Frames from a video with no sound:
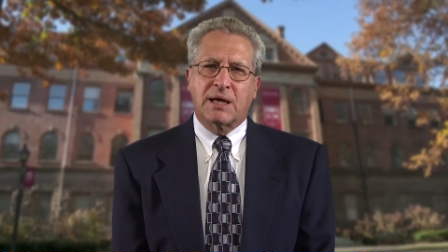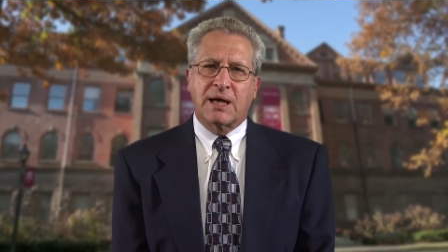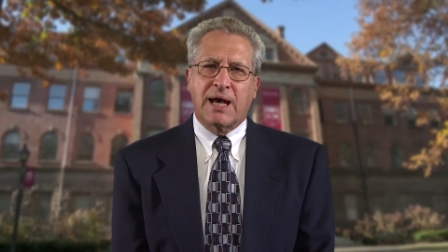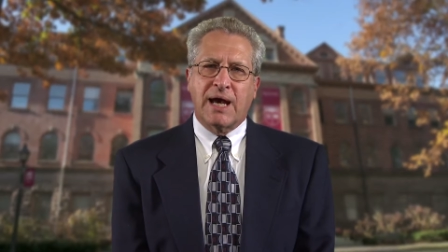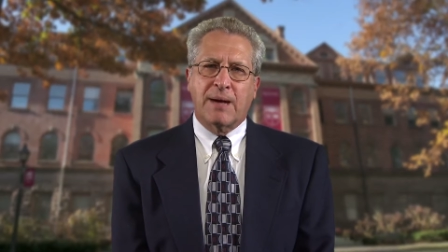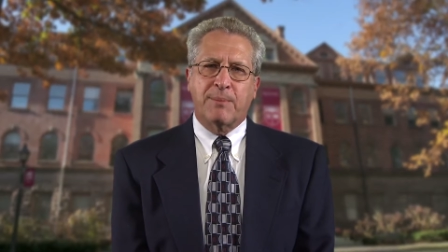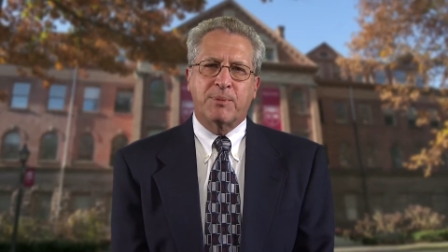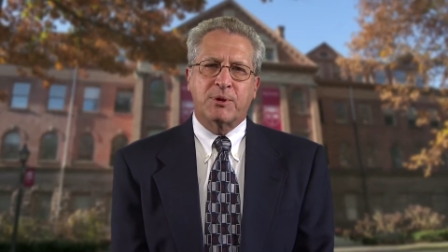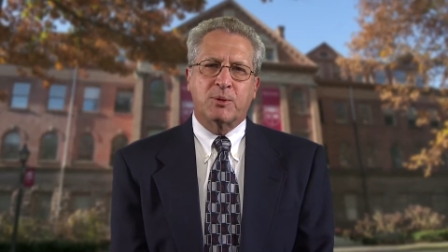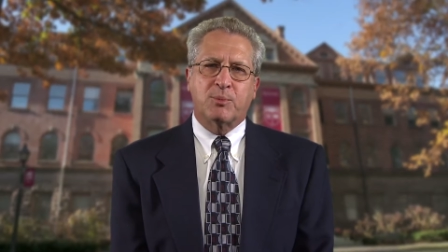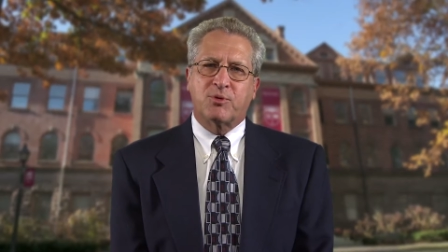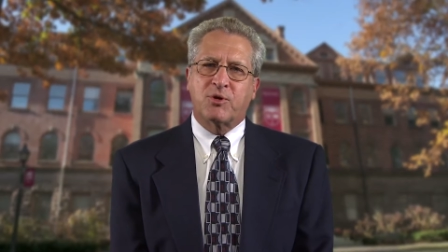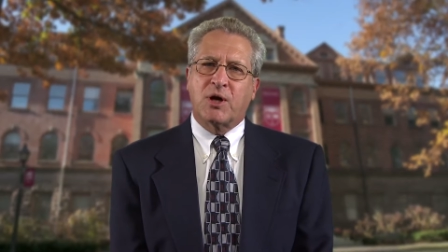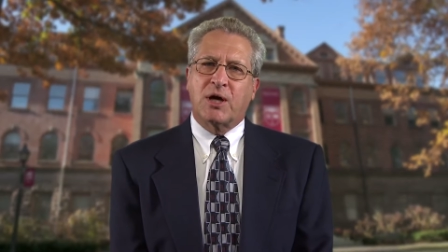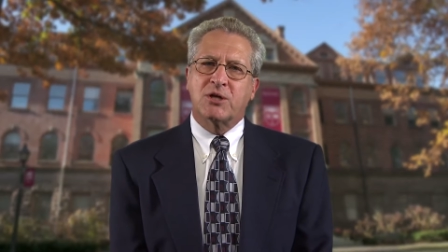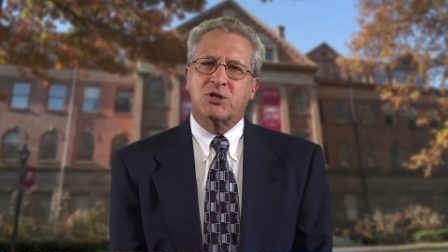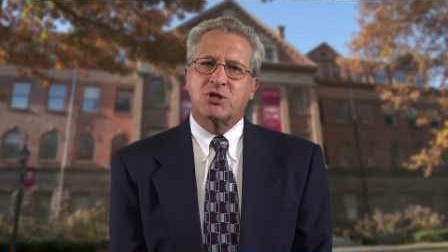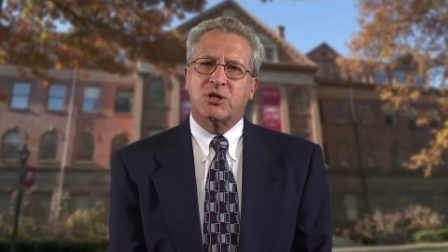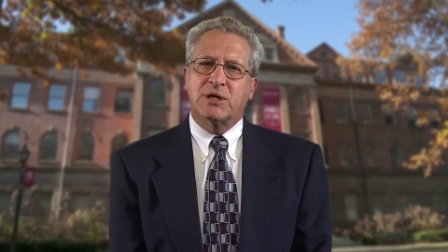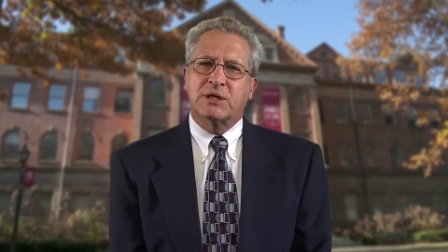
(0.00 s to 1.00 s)
capital
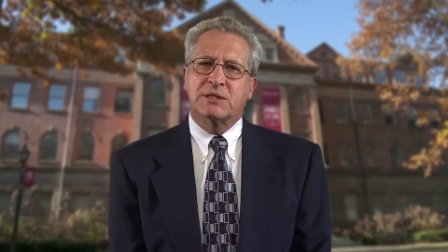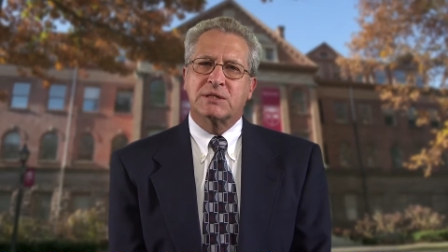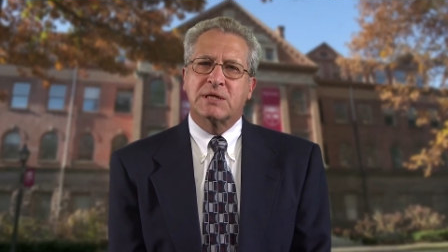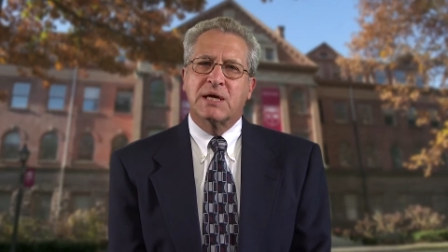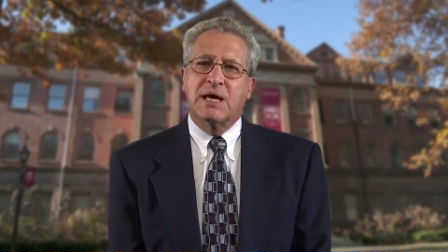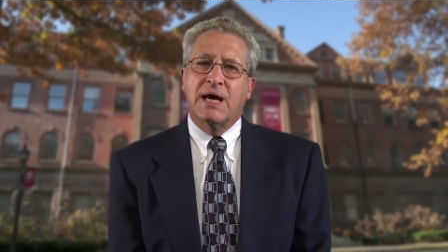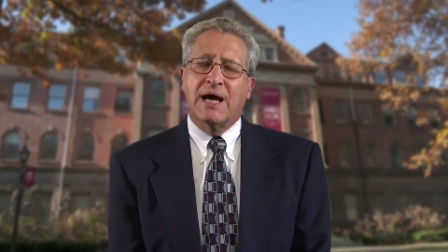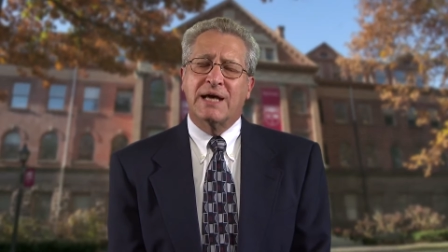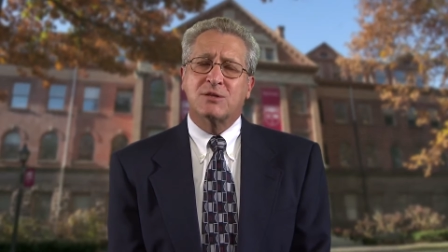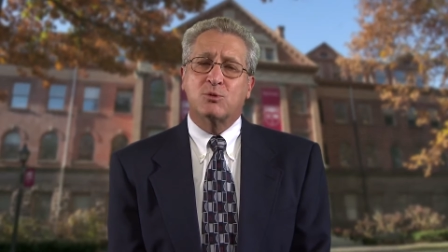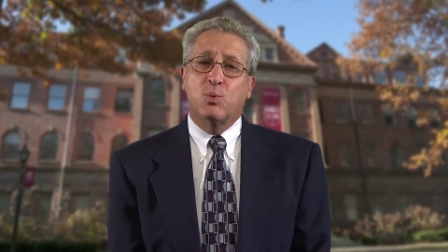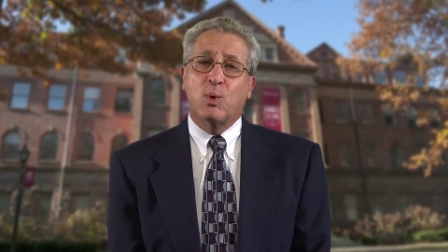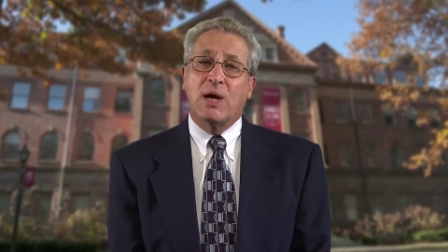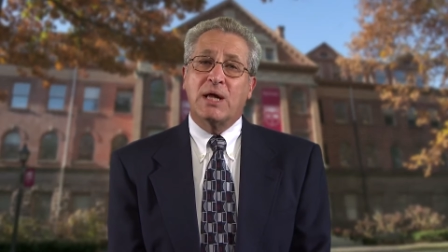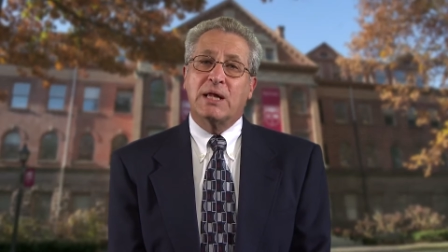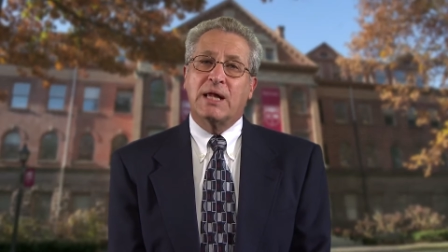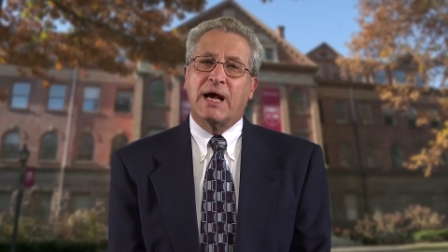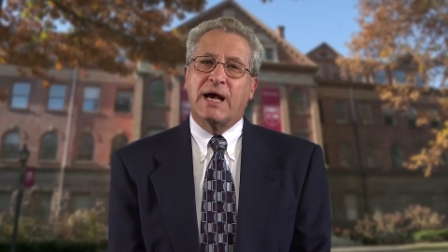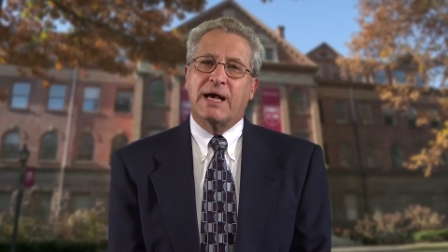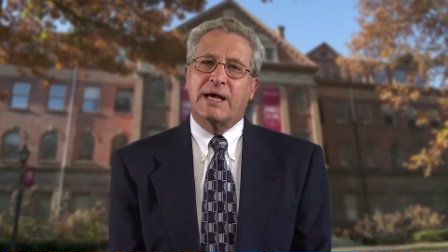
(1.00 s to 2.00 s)
projects, as
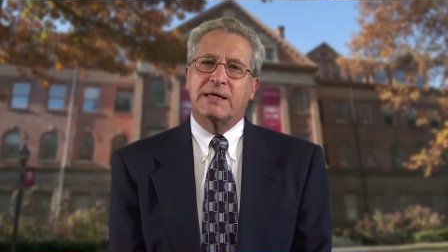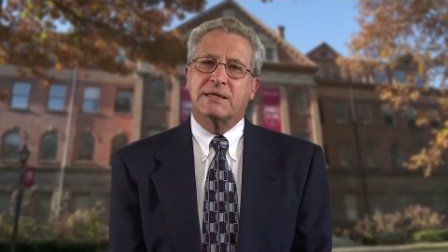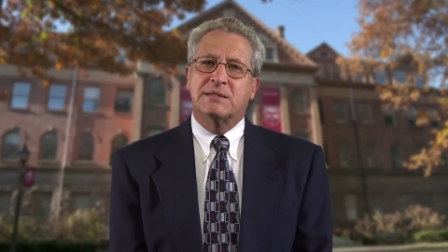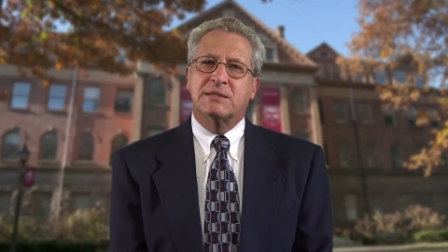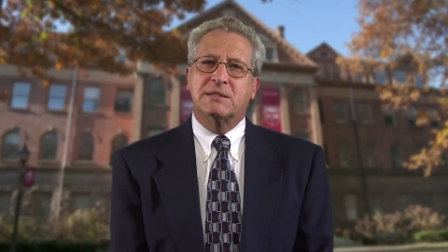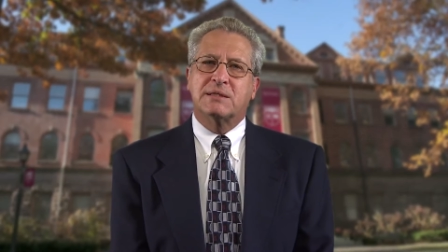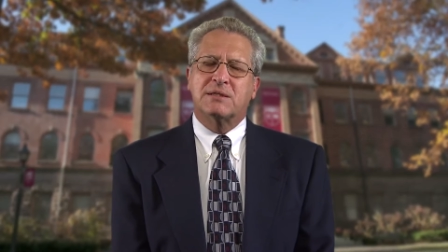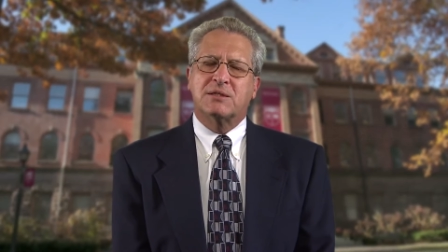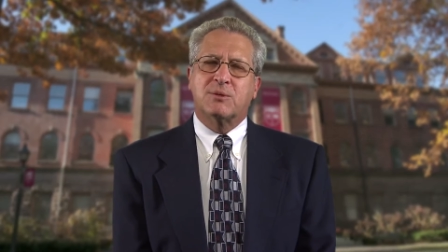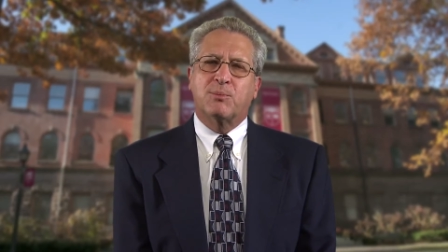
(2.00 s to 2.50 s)
well as